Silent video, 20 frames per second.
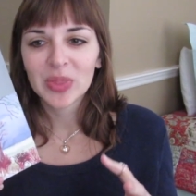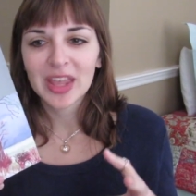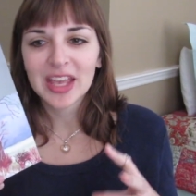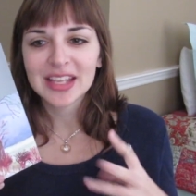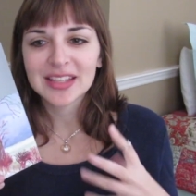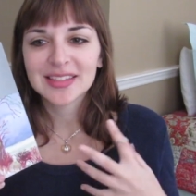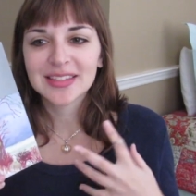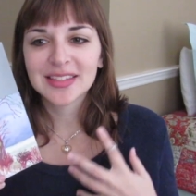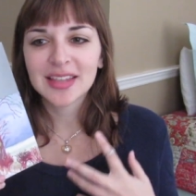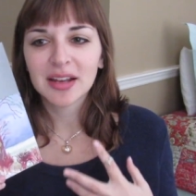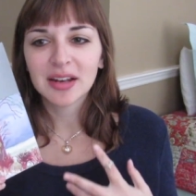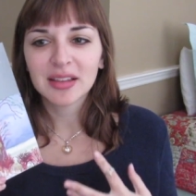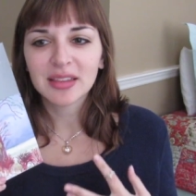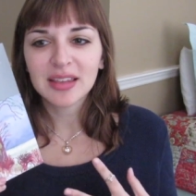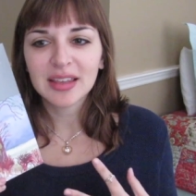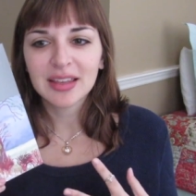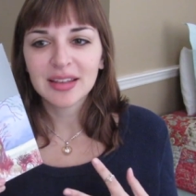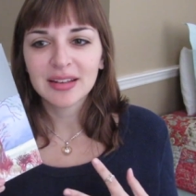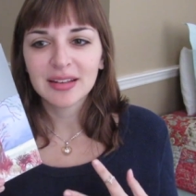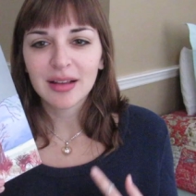it's
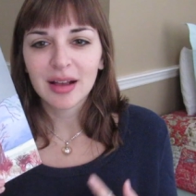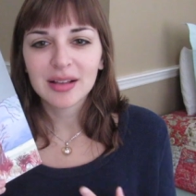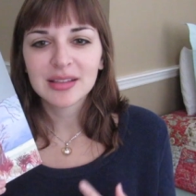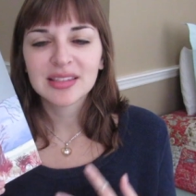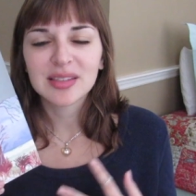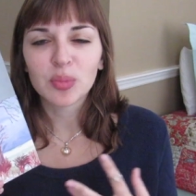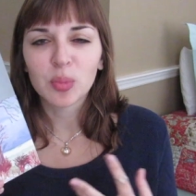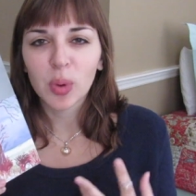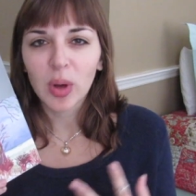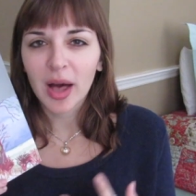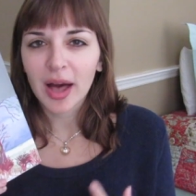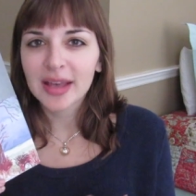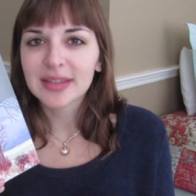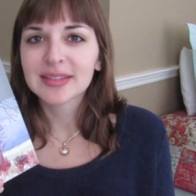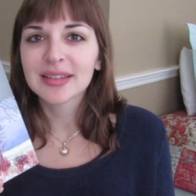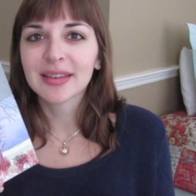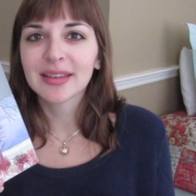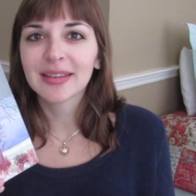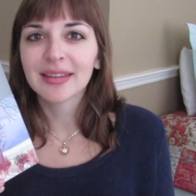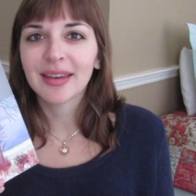suddenly not
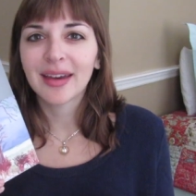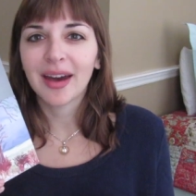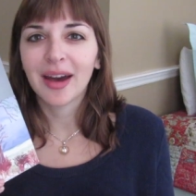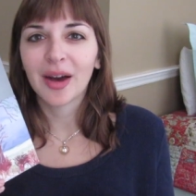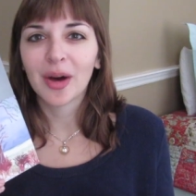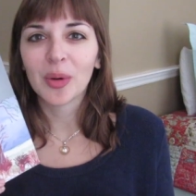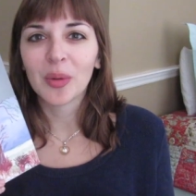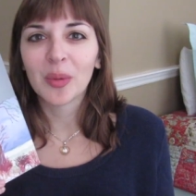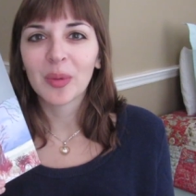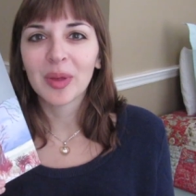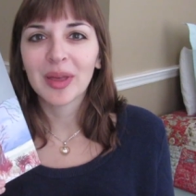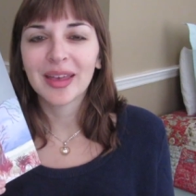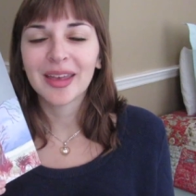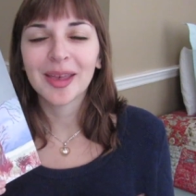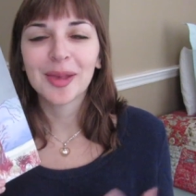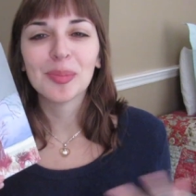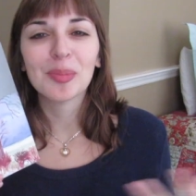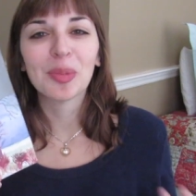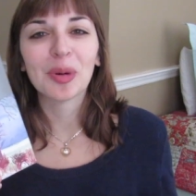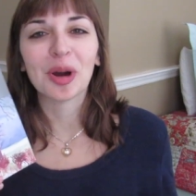surprising how
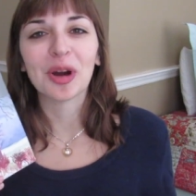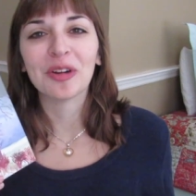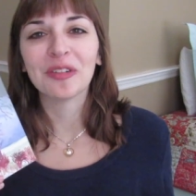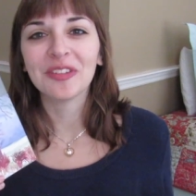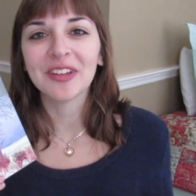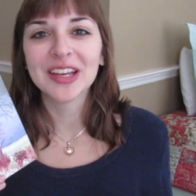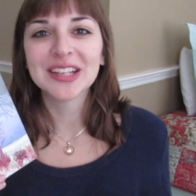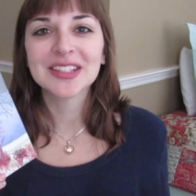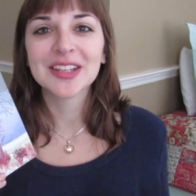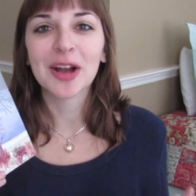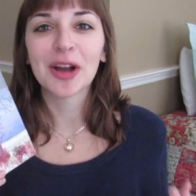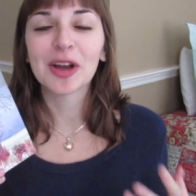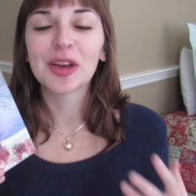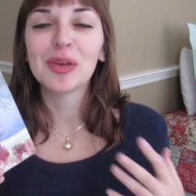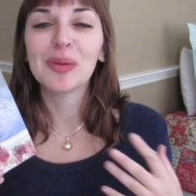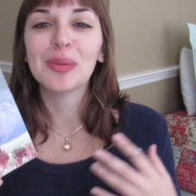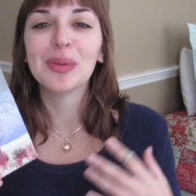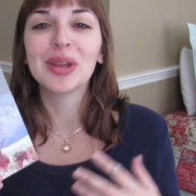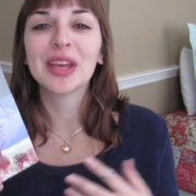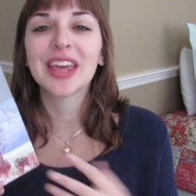imperfect our
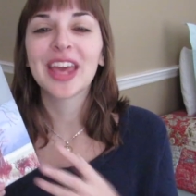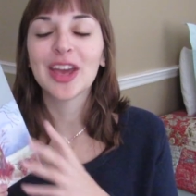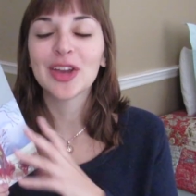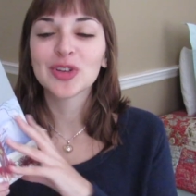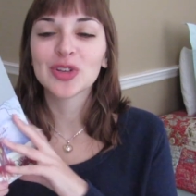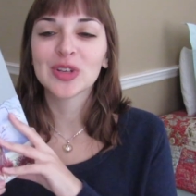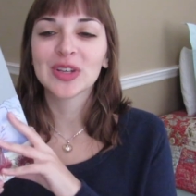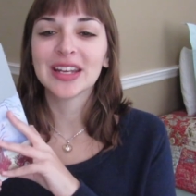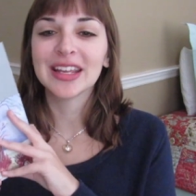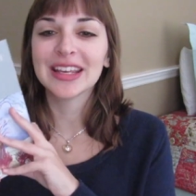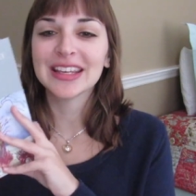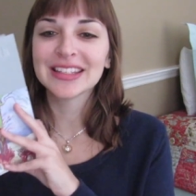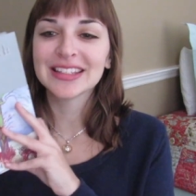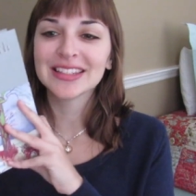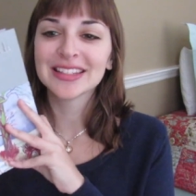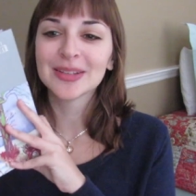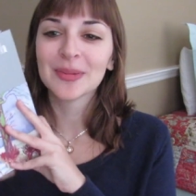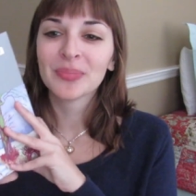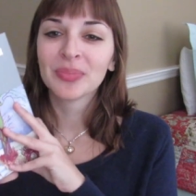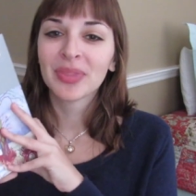communication
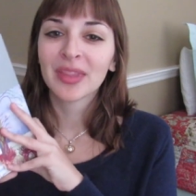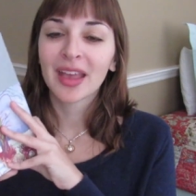is.